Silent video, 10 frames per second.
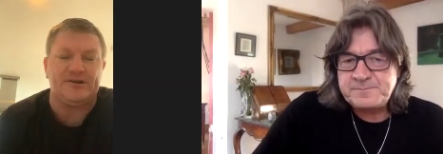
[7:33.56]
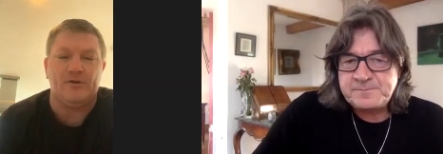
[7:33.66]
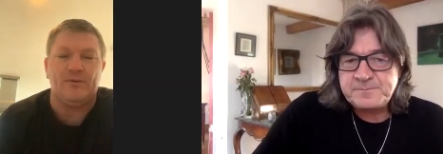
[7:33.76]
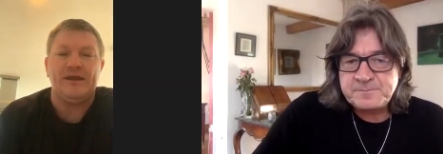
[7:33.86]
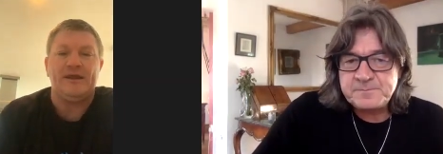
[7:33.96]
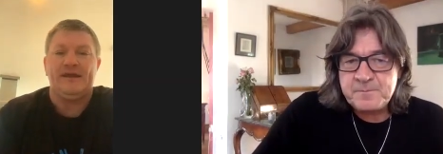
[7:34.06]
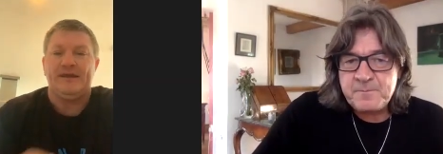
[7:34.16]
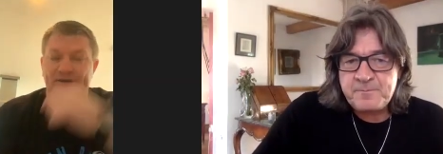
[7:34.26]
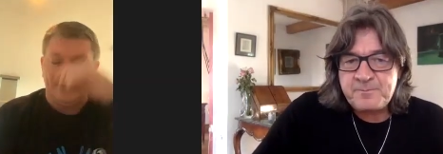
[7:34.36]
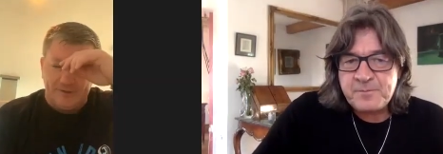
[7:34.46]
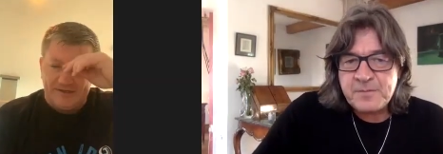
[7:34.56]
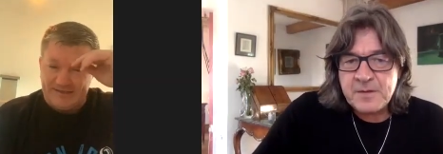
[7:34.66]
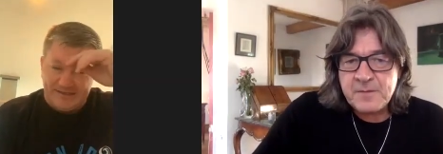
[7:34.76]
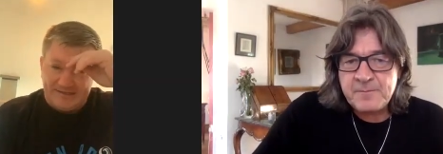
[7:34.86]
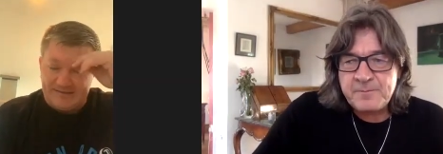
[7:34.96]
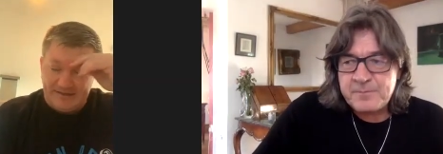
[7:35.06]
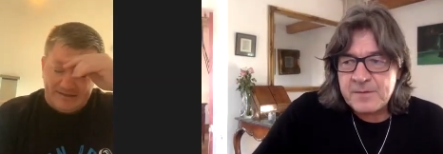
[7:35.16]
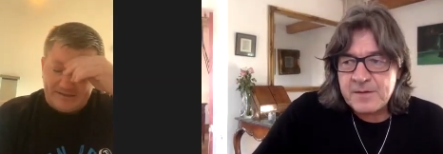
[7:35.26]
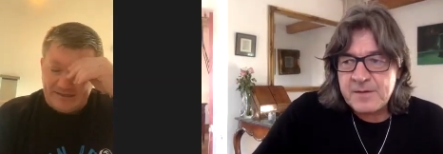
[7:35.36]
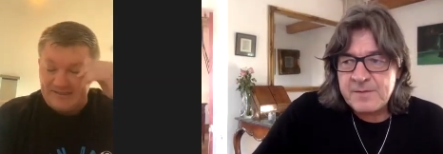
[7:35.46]
Speaker 1: know, you know, he's he's
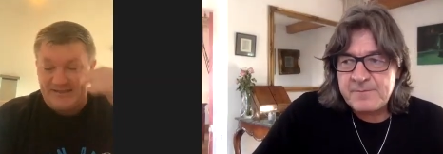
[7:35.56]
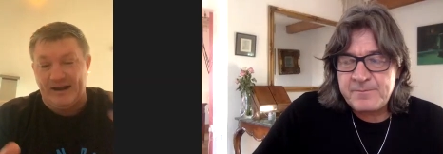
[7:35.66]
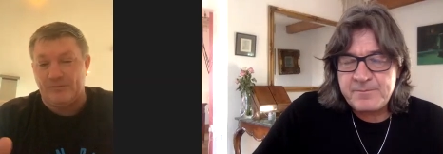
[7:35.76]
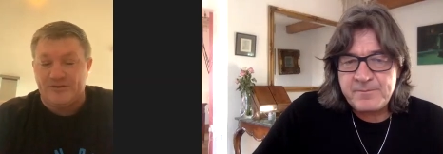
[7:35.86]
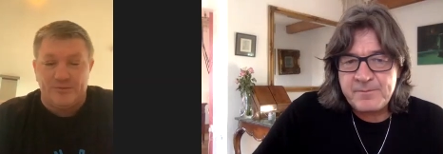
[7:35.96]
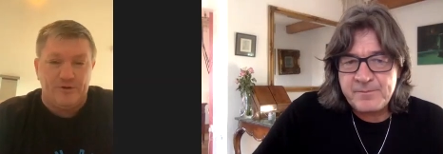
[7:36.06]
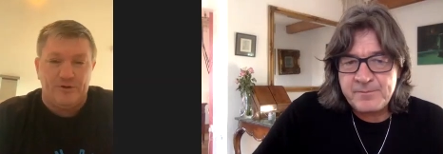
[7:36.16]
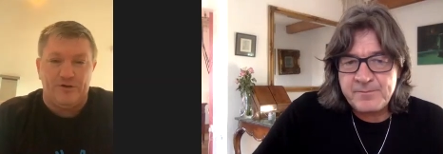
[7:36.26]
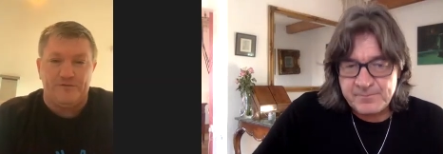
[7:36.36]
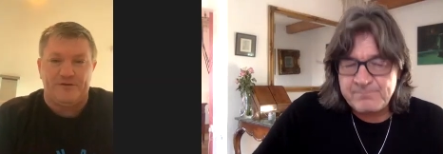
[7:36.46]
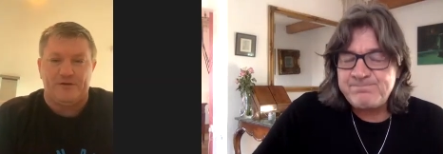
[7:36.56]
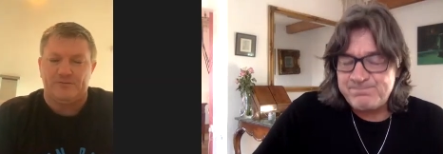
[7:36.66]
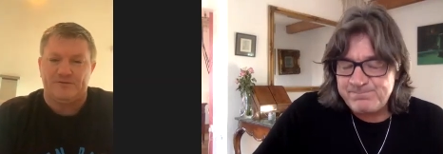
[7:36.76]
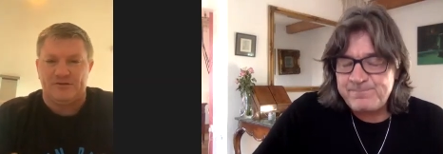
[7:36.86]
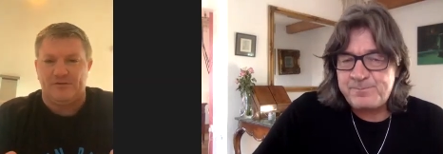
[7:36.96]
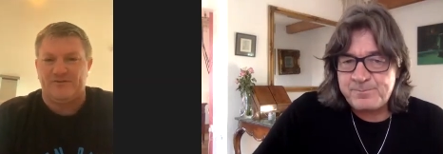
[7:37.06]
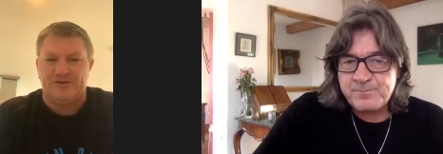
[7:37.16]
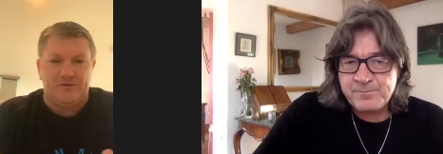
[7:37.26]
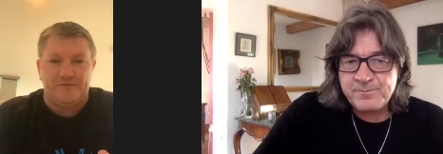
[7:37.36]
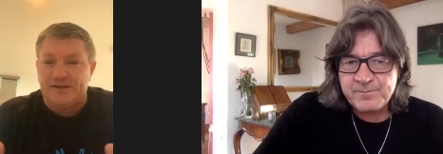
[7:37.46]
he's, he's down to earth. You know, so,
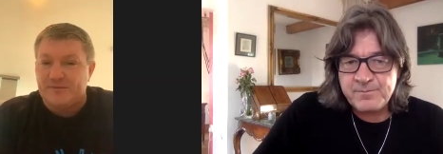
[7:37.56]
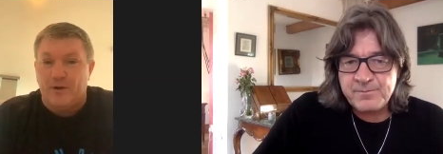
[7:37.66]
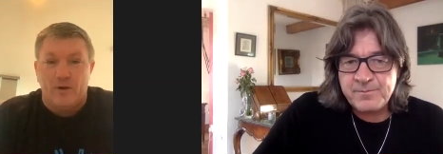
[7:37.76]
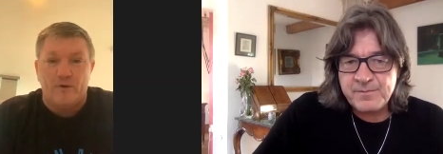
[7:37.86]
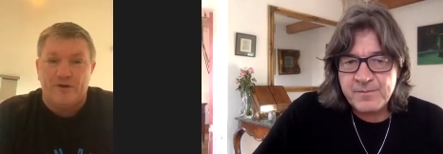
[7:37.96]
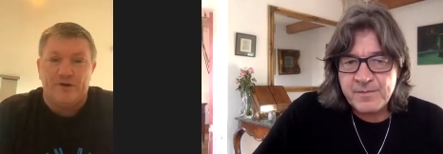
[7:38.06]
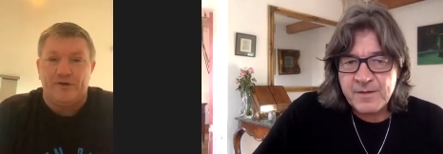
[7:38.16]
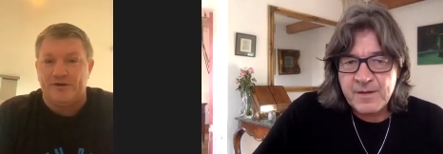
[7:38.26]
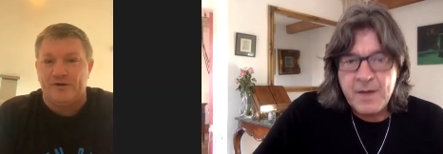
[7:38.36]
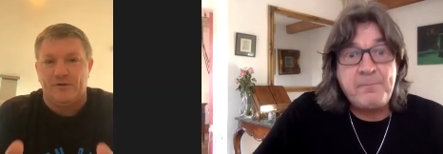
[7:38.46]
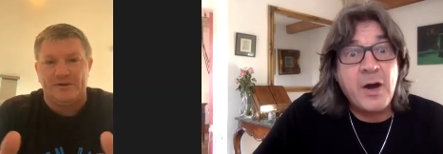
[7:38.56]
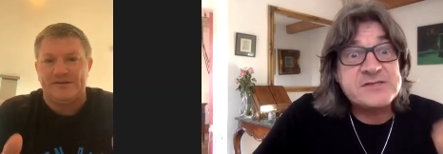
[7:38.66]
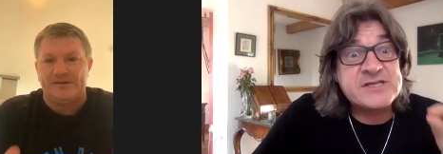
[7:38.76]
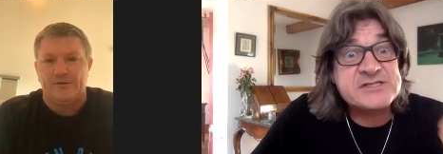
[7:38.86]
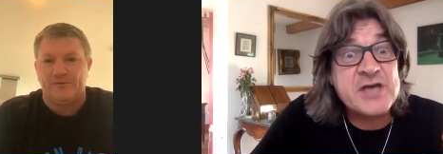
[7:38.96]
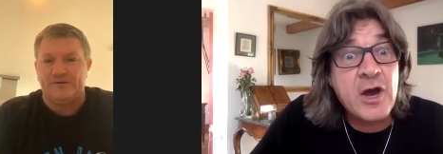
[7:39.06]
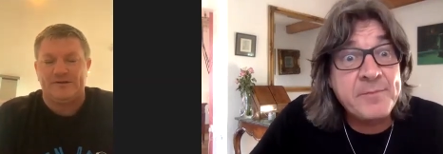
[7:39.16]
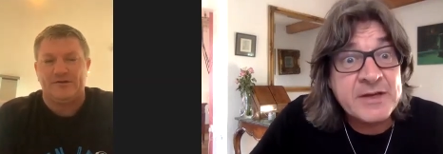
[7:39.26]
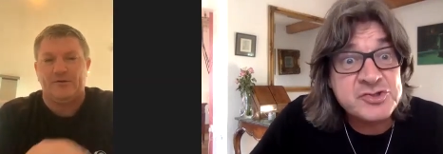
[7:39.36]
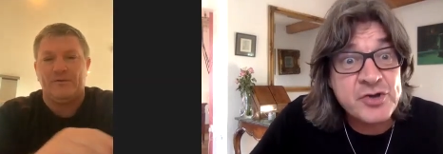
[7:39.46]
softly spoken. You know, but you
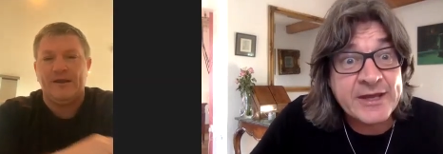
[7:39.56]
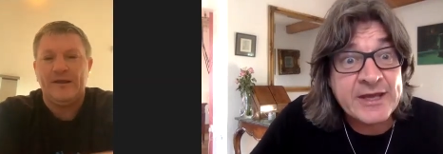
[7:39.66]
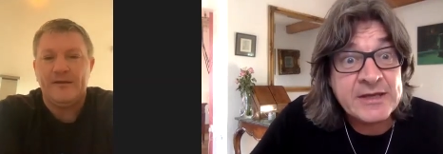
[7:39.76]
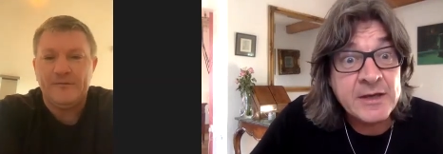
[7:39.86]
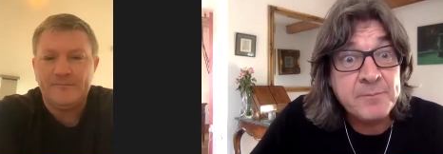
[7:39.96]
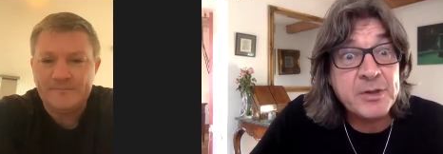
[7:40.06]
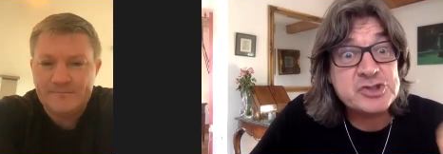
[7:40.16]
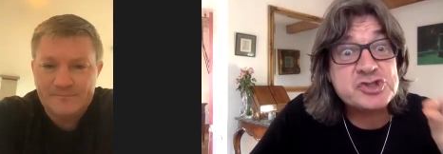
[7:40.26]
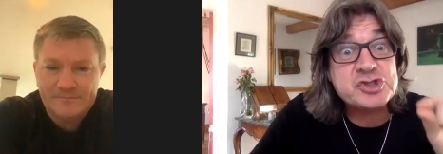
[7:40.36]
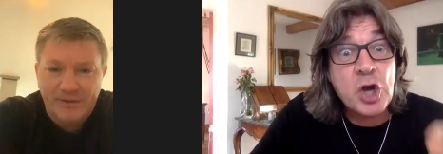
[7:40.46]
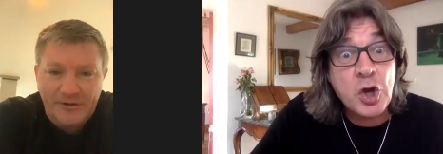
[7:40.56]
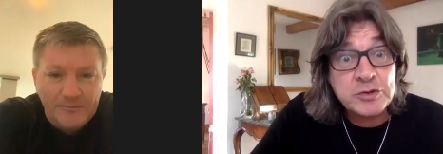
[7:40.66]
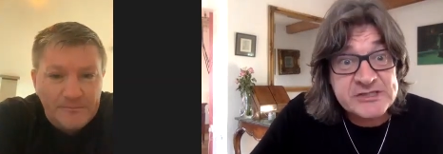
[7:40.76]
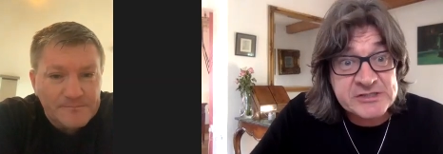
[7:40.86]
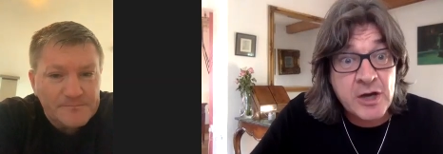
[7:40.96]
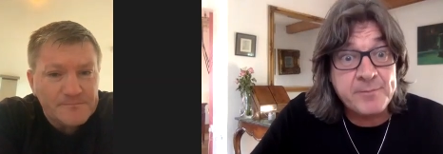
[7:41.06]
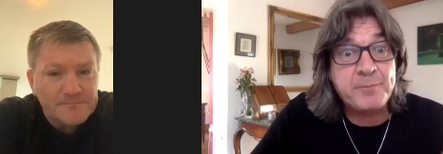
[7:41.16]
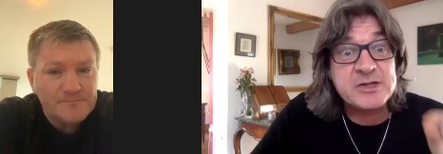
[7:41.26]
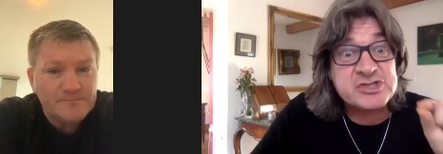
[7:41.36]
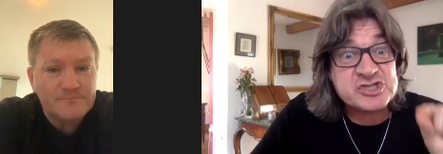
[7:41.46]
determined, know,
Speaker 2: Ricky. But so determined,
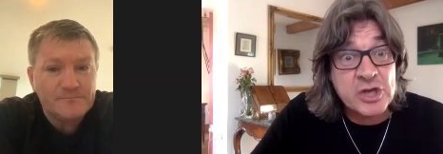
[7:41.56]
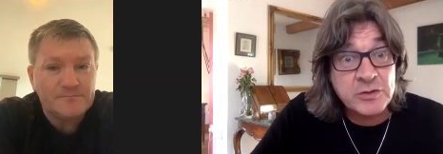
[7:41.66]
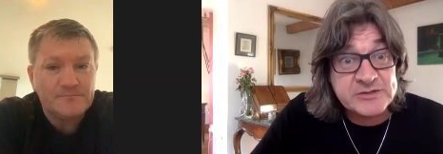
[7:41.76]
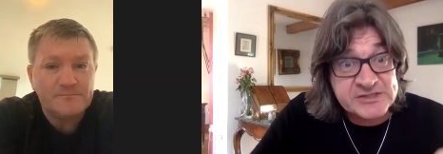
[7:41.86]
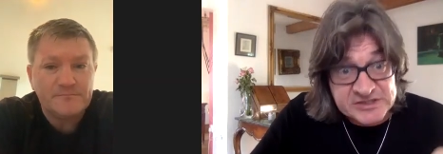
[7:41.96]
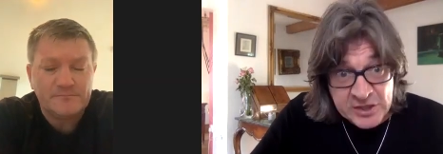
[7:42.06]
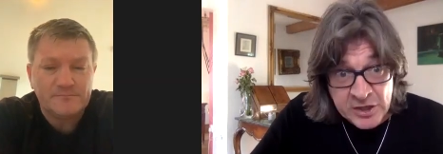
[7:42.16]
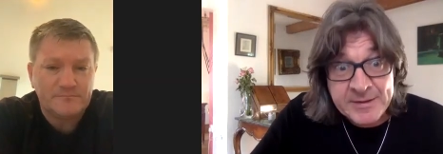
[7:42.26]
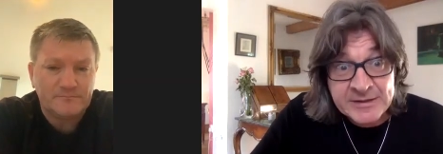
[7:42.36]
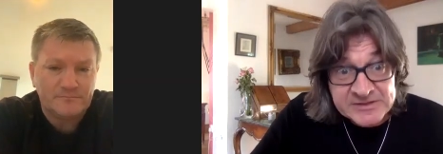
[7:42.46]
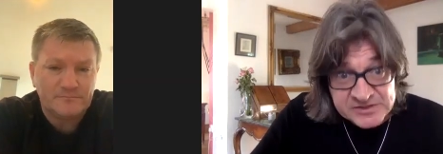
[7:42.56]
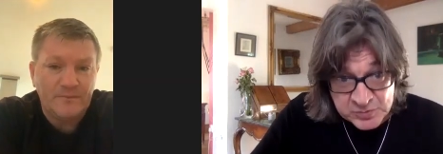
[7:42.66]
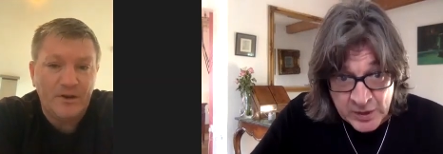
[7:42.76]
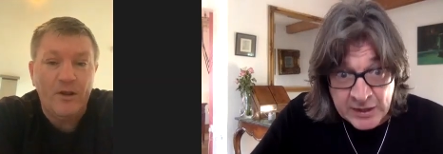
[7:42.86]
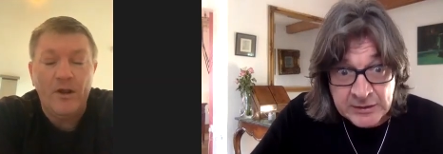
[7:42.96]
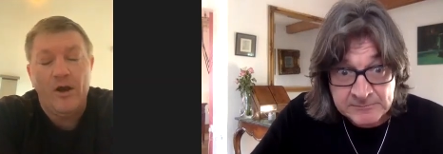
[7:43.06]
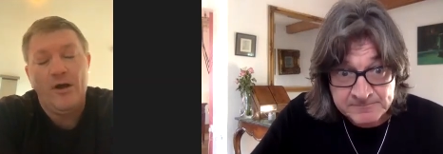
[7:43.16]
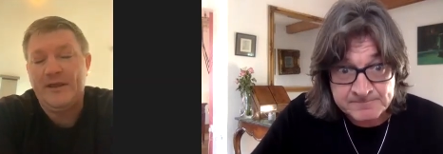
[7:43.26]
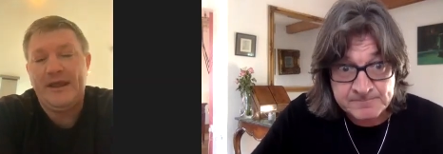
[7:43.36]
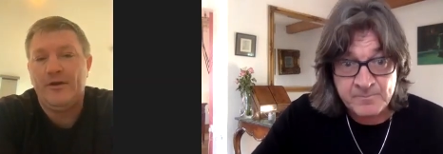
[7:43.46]
but so determined as well.
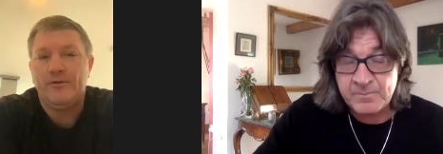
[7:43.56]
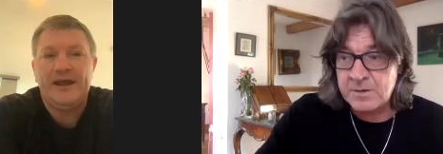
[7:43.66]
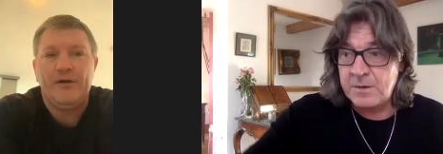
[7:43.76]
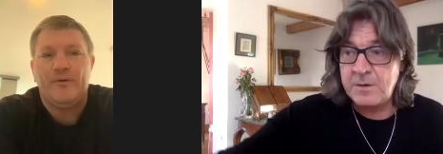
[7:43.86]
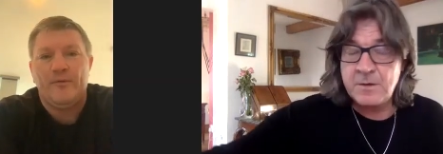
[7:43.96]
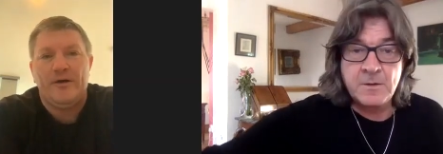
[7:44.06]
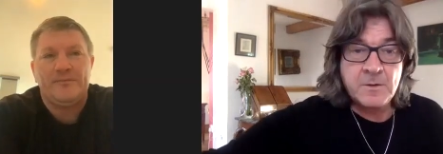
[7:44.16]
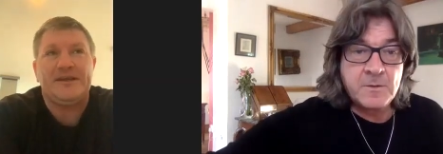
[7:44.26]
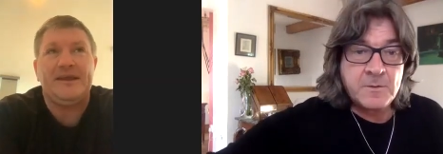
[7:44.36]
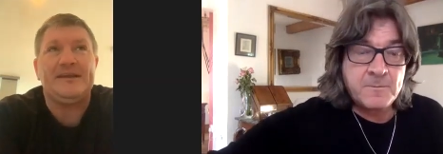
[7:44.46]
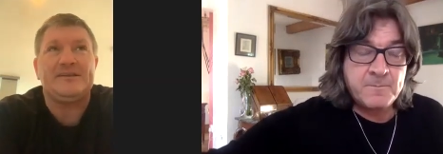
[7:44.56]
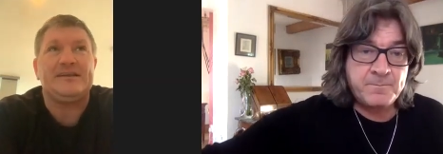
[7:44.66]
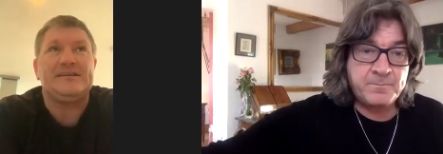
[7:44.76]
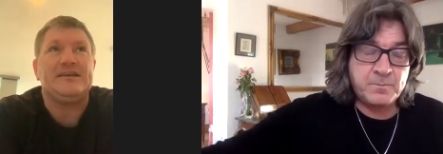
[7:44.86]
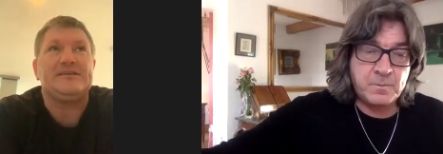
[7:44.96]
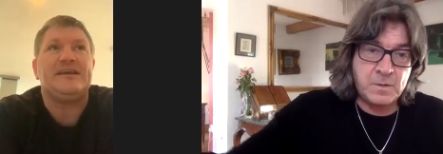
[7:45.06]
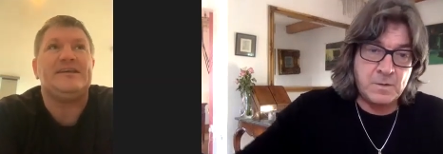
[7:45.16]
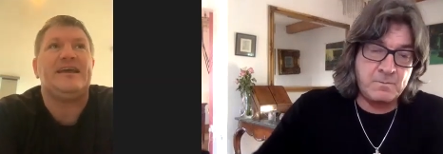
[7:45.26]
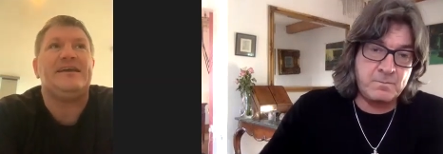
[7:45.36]
Oh
Speaker 1: yeah, no doubt. But what I'm saying is, his, his